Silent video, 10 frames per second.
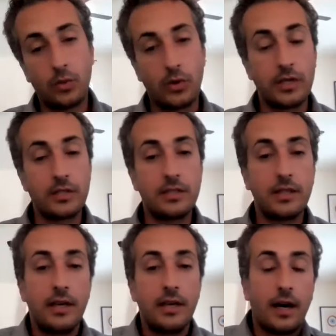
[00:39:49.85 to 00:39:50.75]

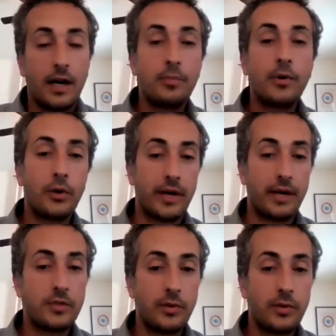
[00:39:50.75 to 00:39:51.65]
towards our
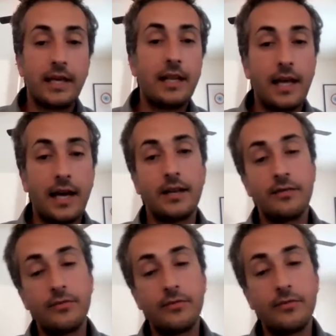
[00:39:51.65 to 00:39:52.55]
program. So we get a lot of